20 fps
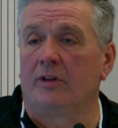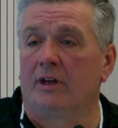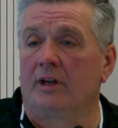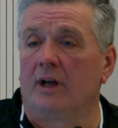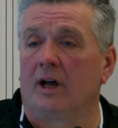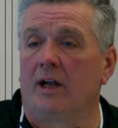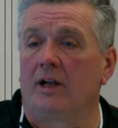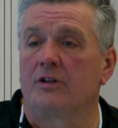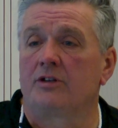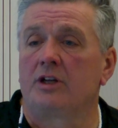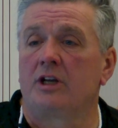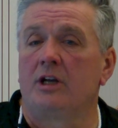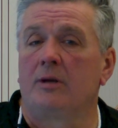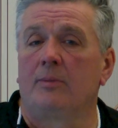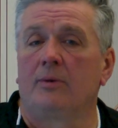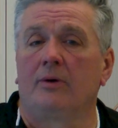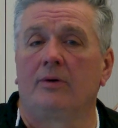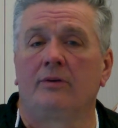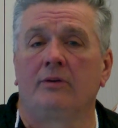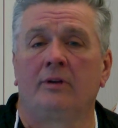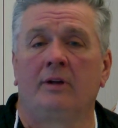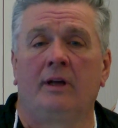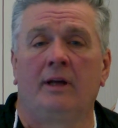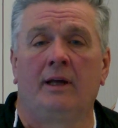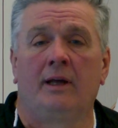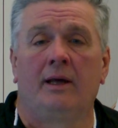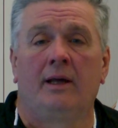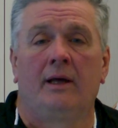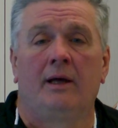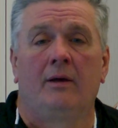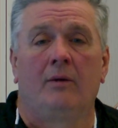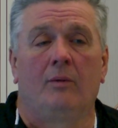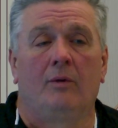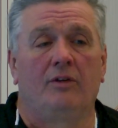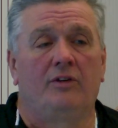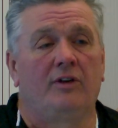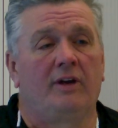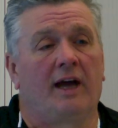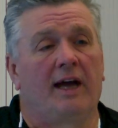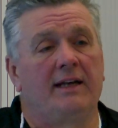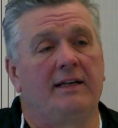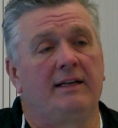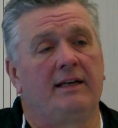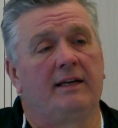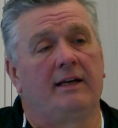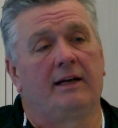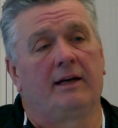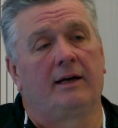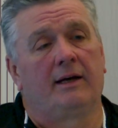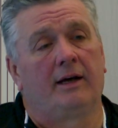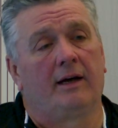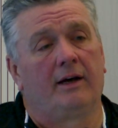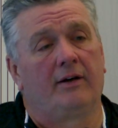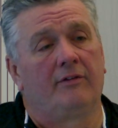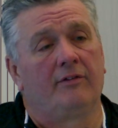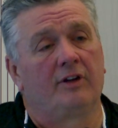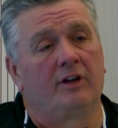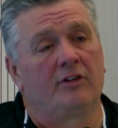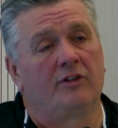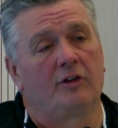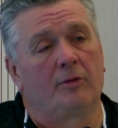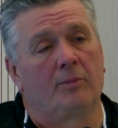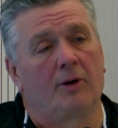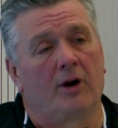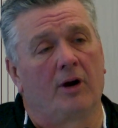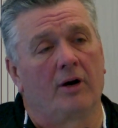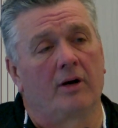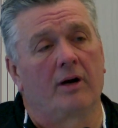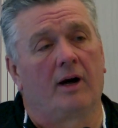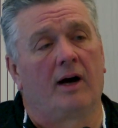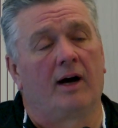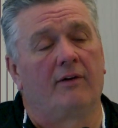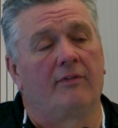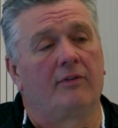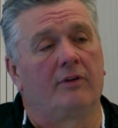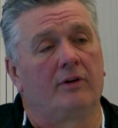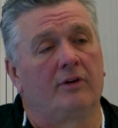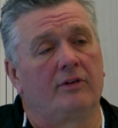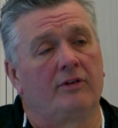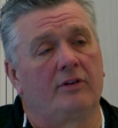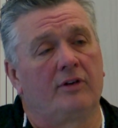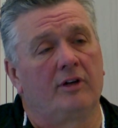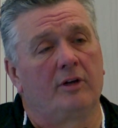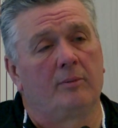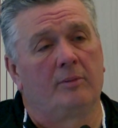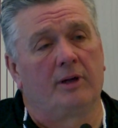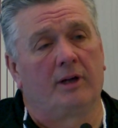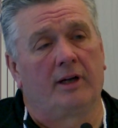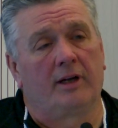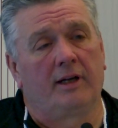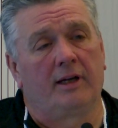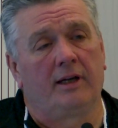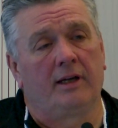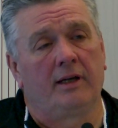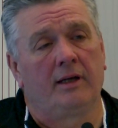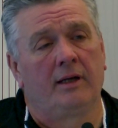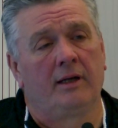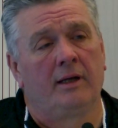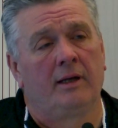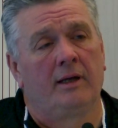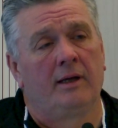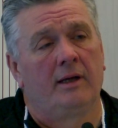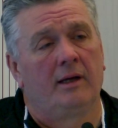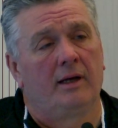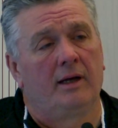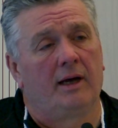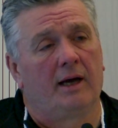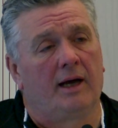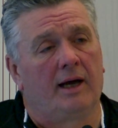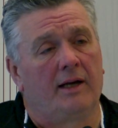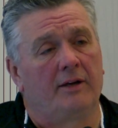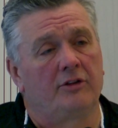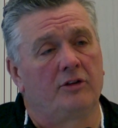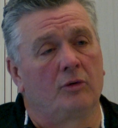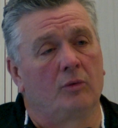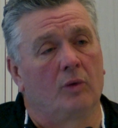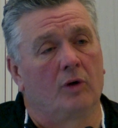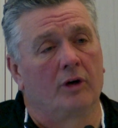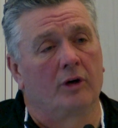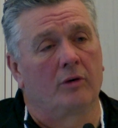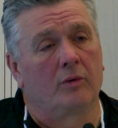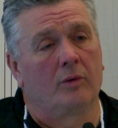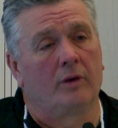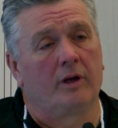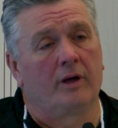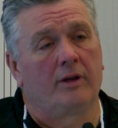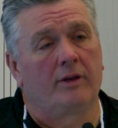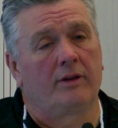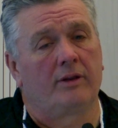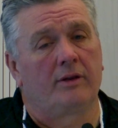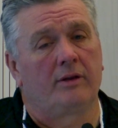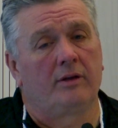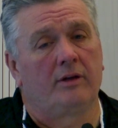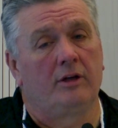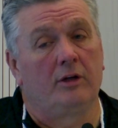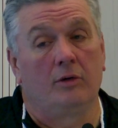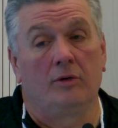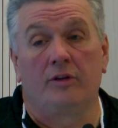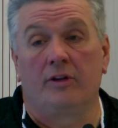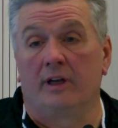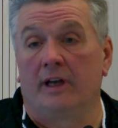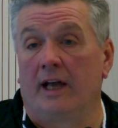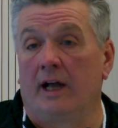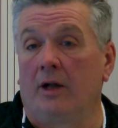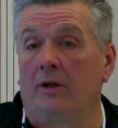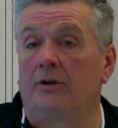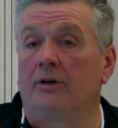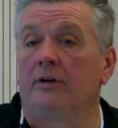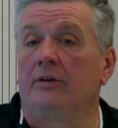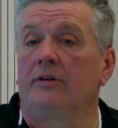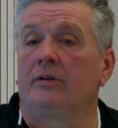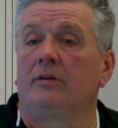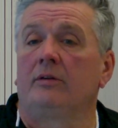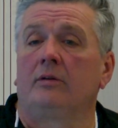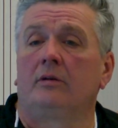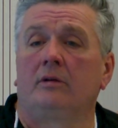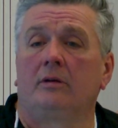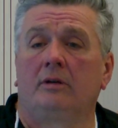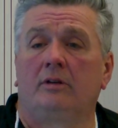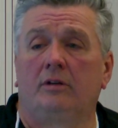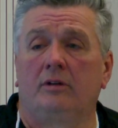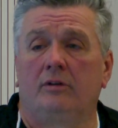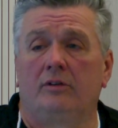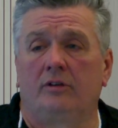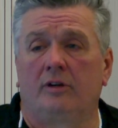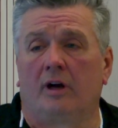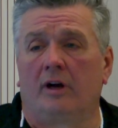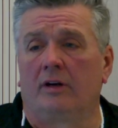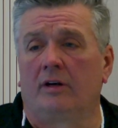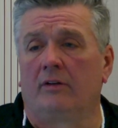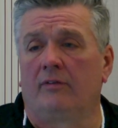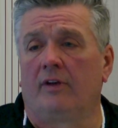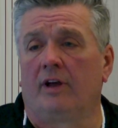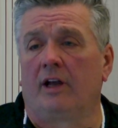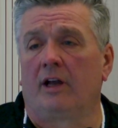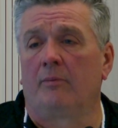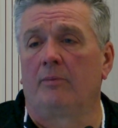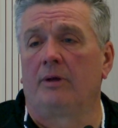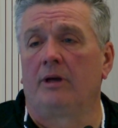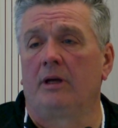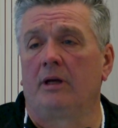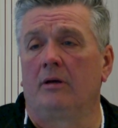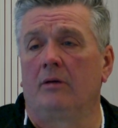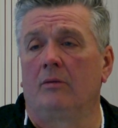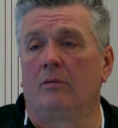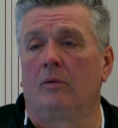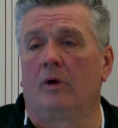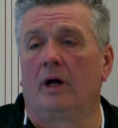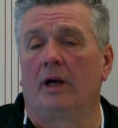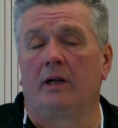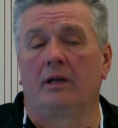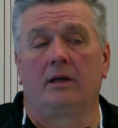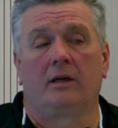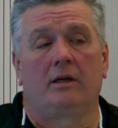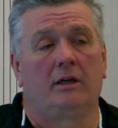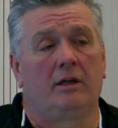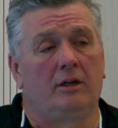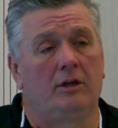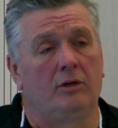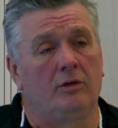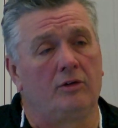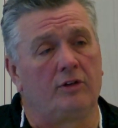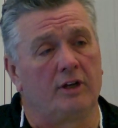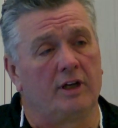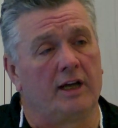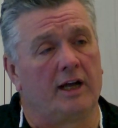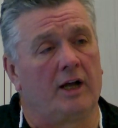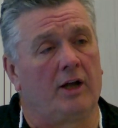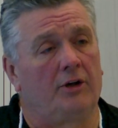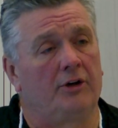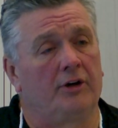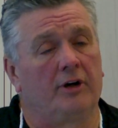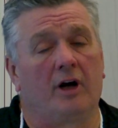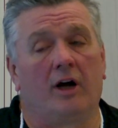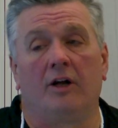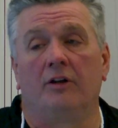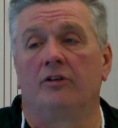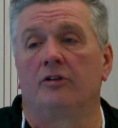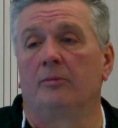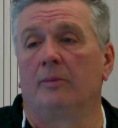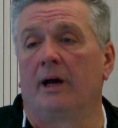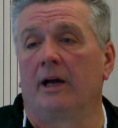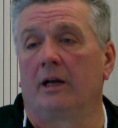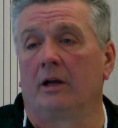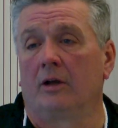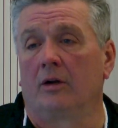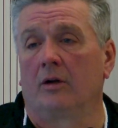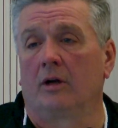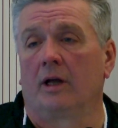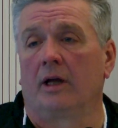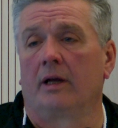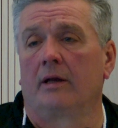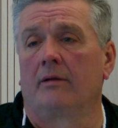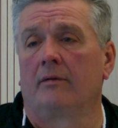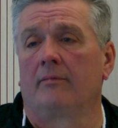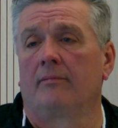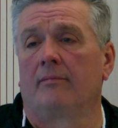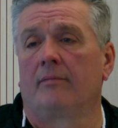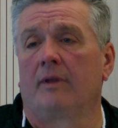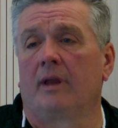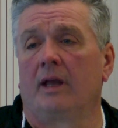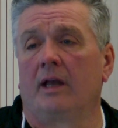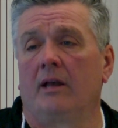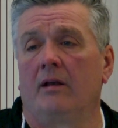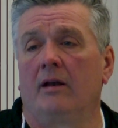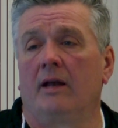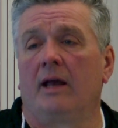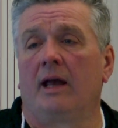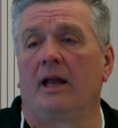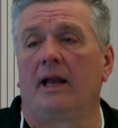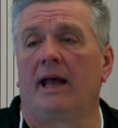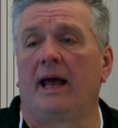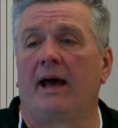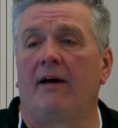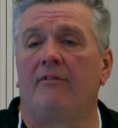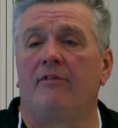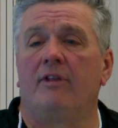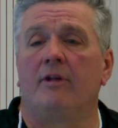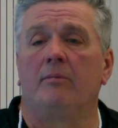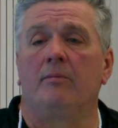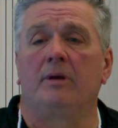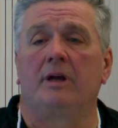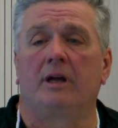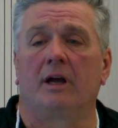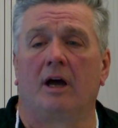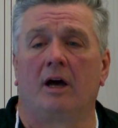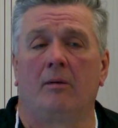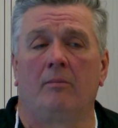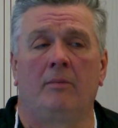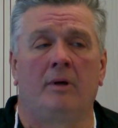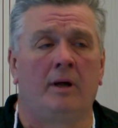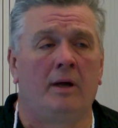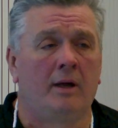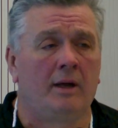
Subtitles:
the knowledge keepers was the idea of, does the park offer us the ability to work with youth and elders to start developing what youth and elder hunts might look like and have them become